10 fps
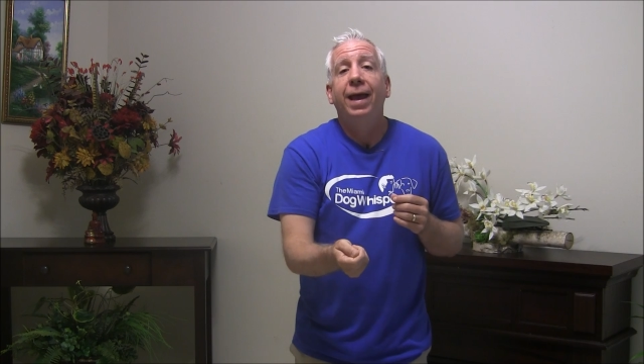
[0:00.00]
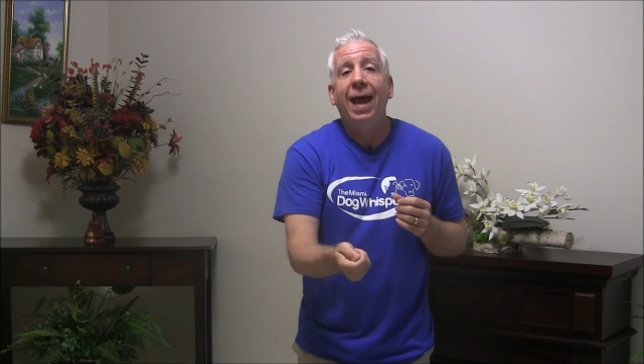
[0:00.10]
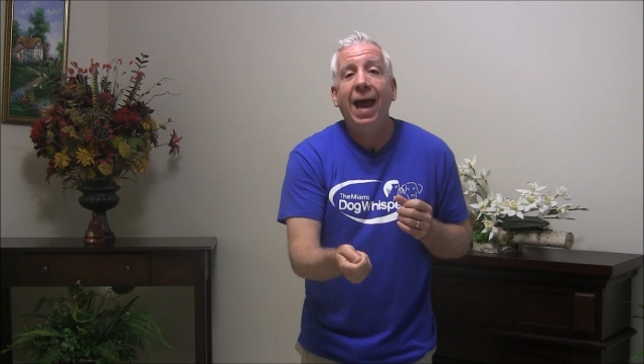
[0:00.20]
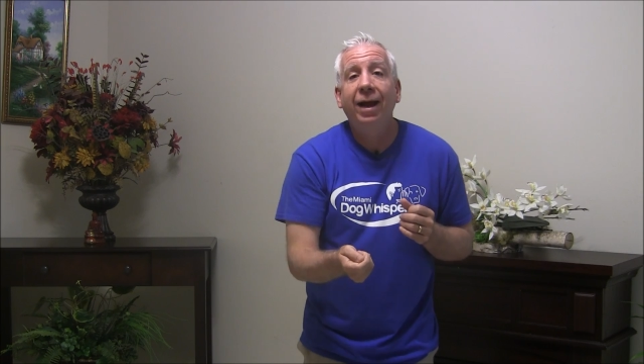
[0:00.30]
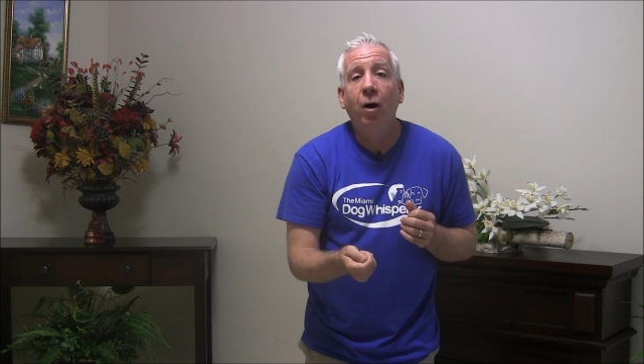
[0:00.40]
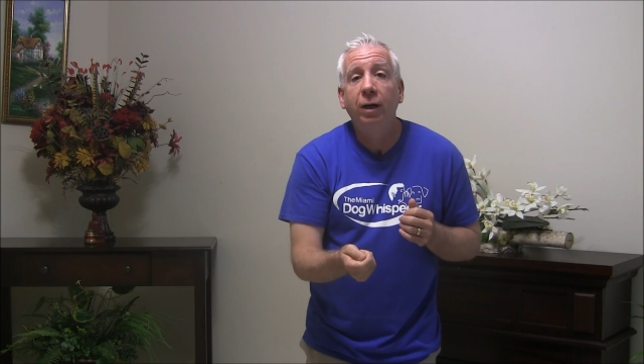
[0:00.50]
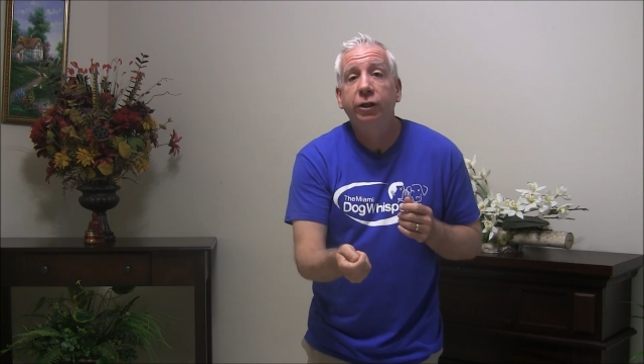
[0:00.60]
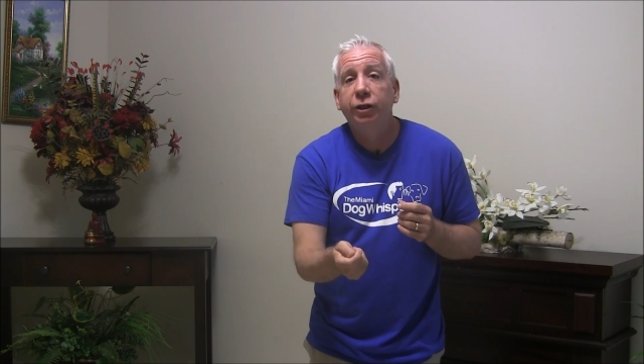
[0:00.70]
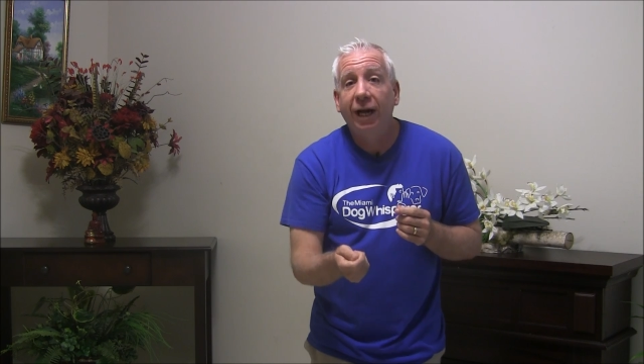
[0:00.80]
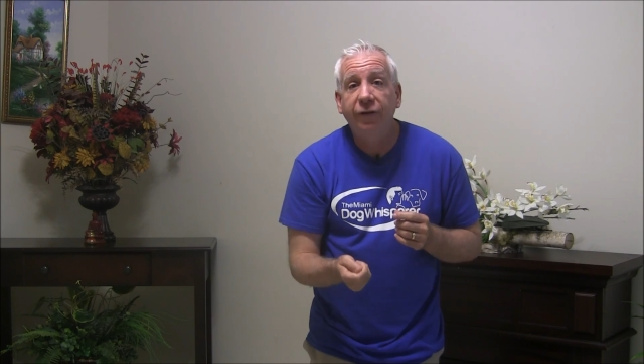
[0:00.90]
egg on
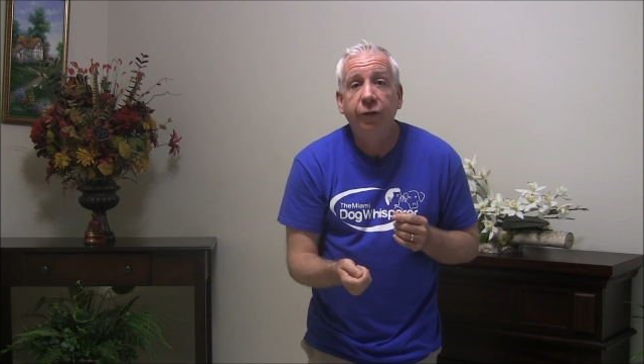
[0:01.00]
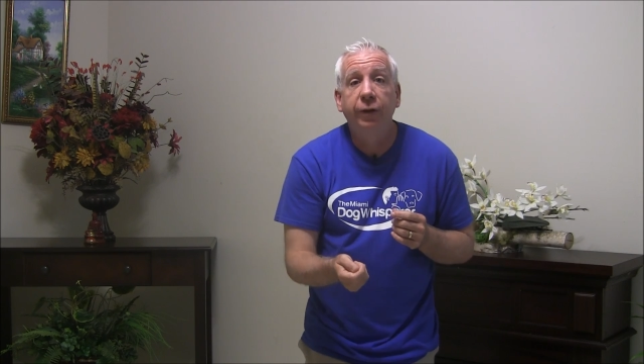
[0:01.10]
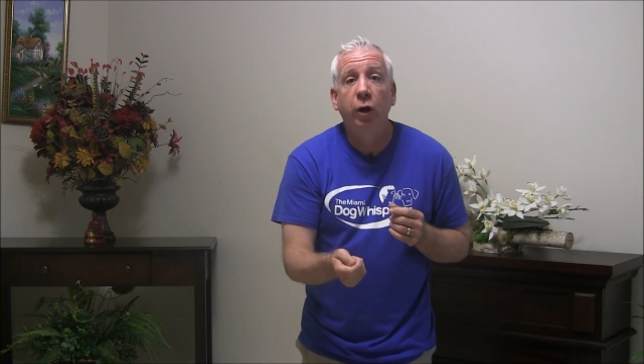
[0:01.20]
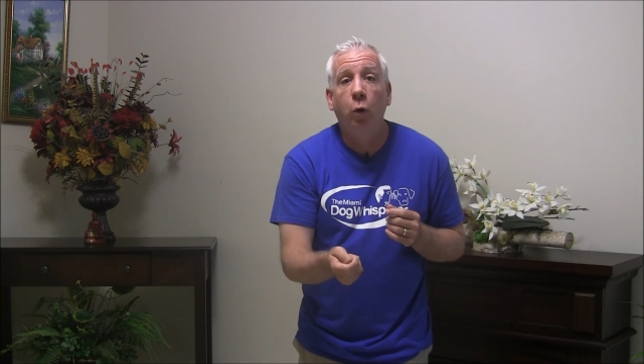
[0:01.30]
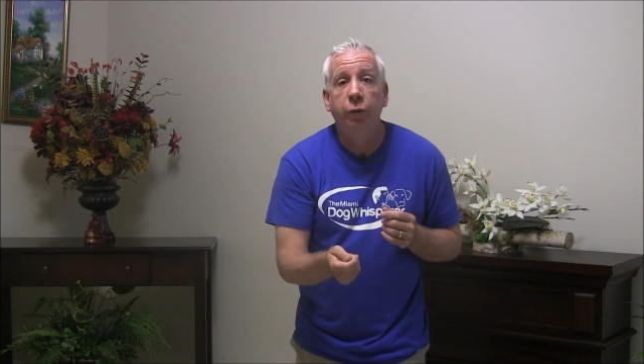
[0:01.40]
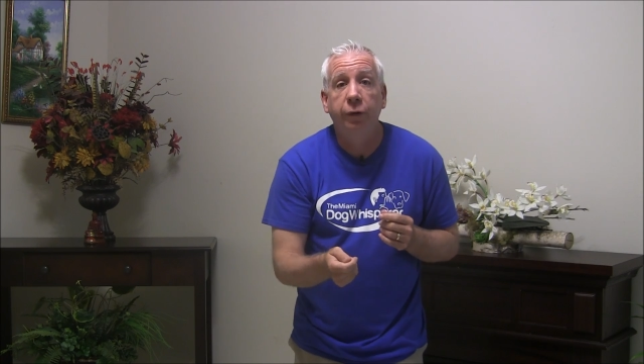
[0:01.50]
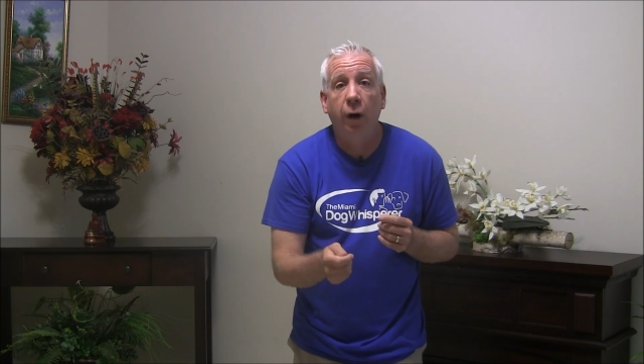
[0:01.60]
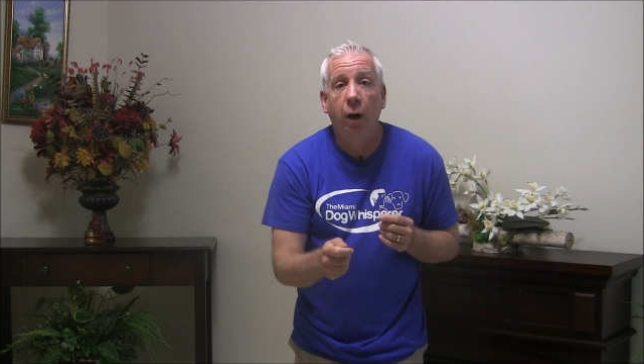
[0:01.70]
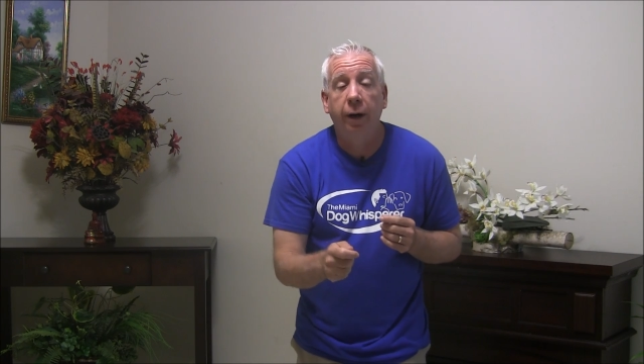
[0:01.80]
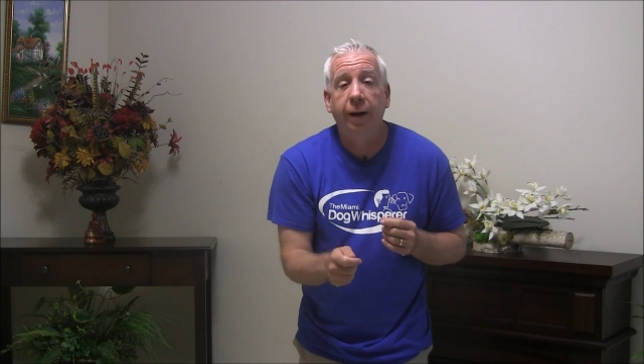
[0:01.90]
Chester, the older
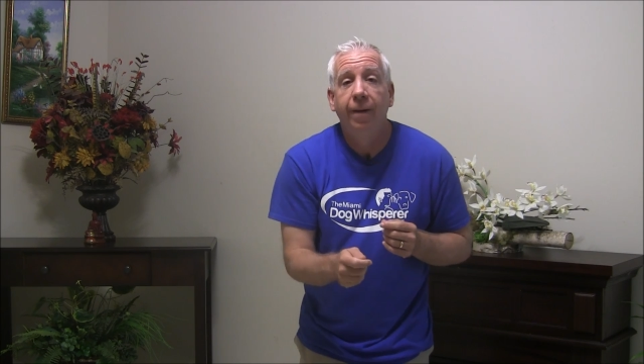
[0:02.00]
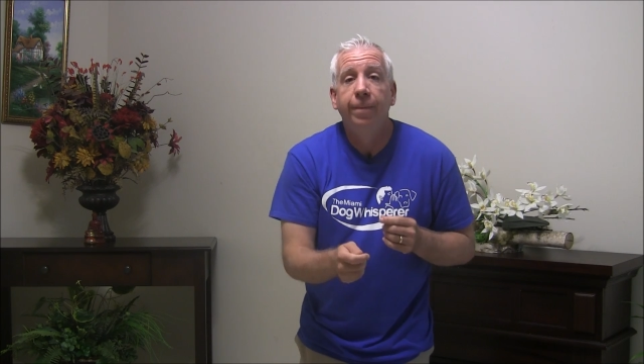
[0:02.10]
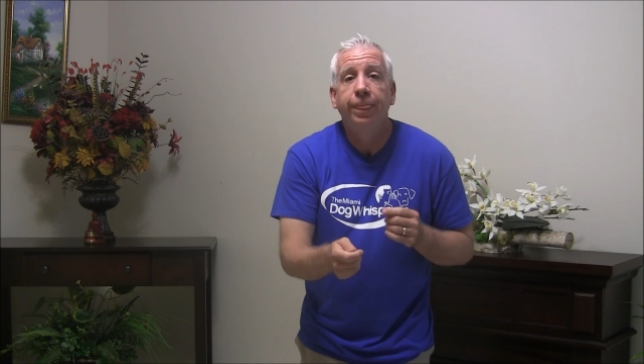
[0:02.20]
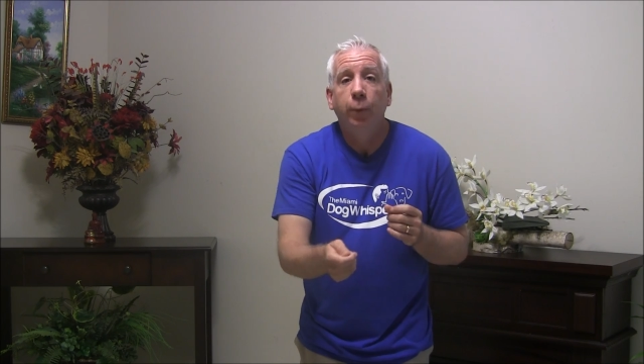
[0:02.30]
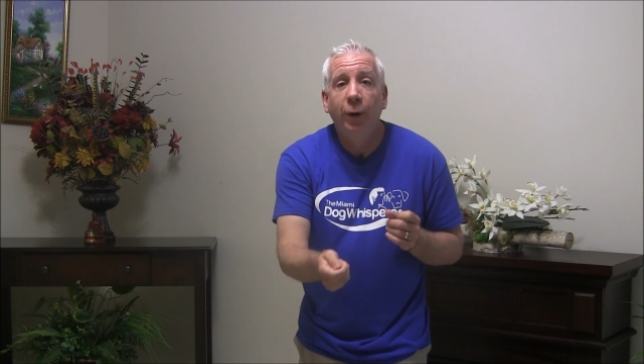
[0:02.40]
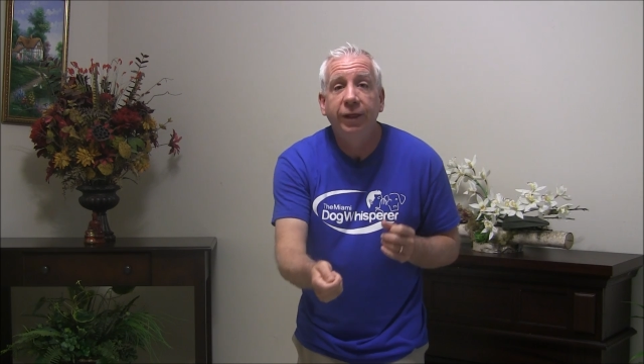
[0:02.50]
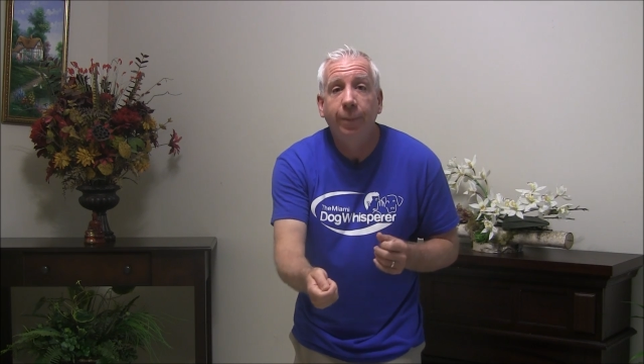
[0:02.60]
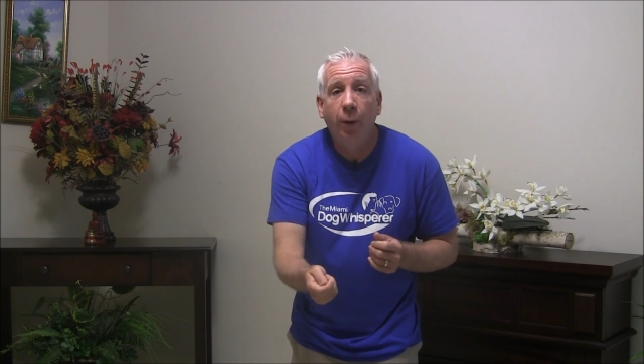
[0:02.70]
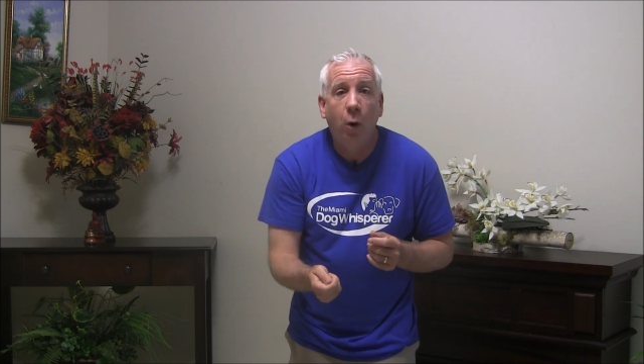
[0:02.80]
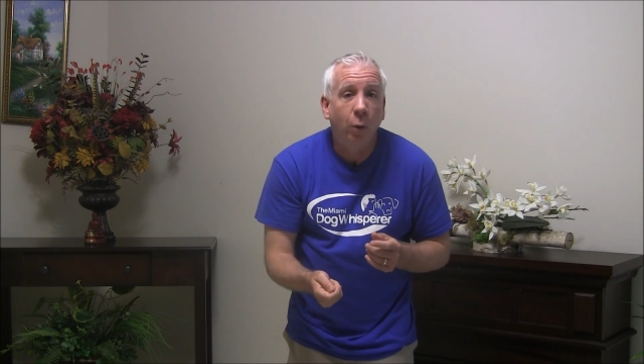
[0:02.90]
dog, with the
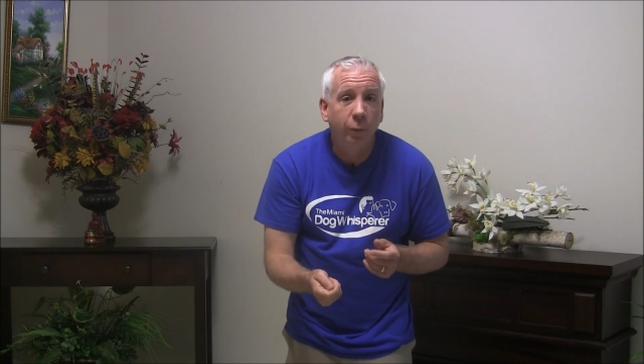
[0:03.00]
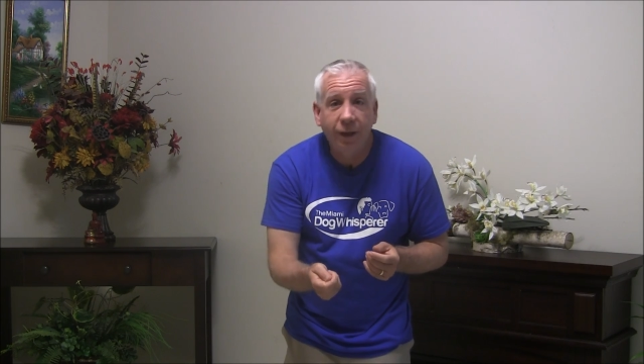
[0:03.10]
bone.